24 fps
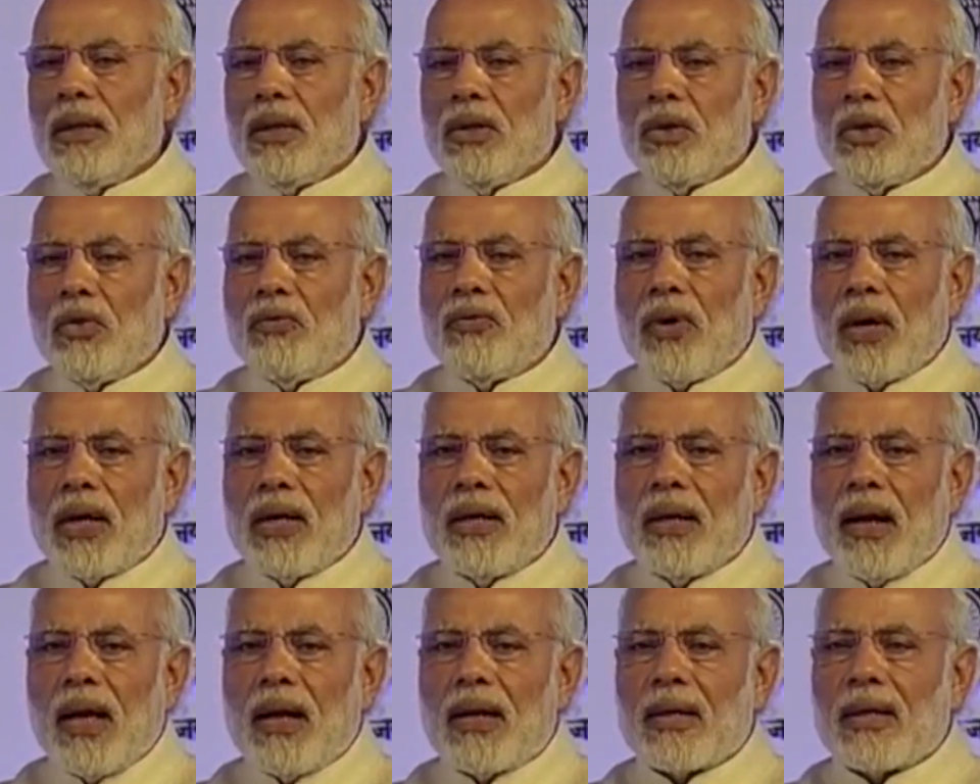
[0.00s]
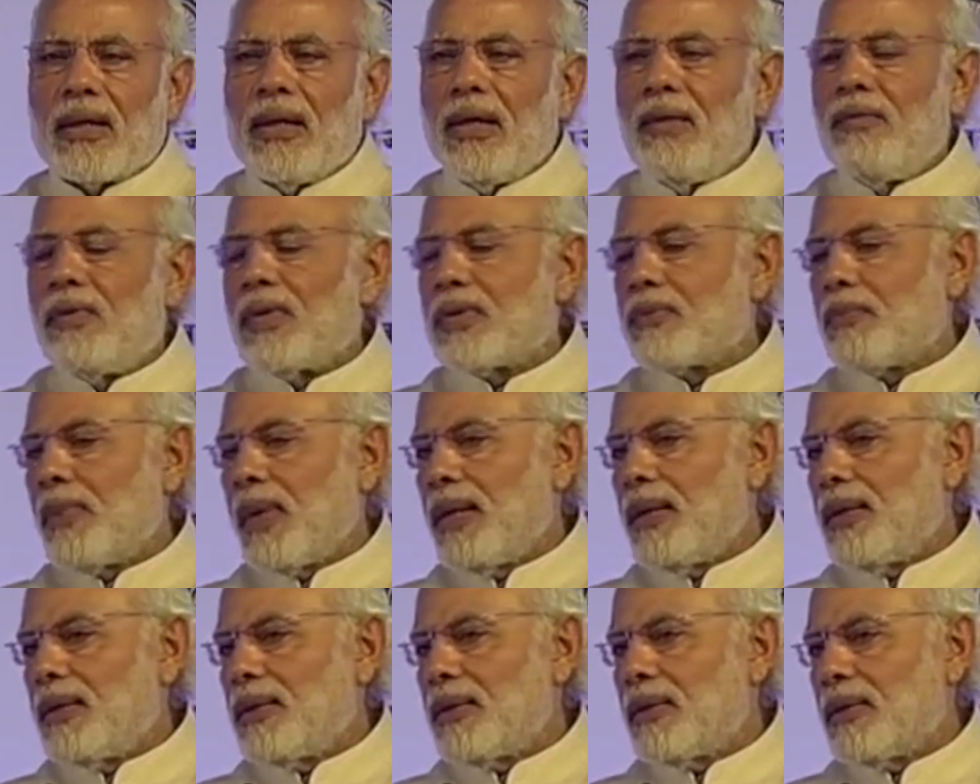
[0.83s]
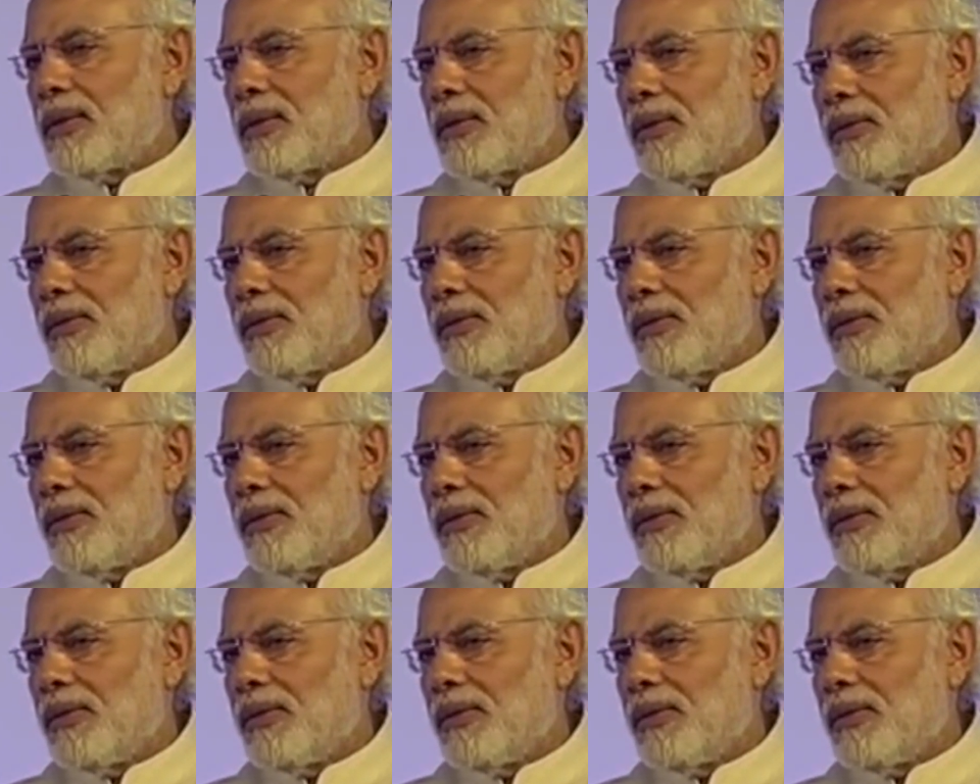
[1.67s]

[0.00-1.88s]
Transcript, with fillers: to foreign direct investment.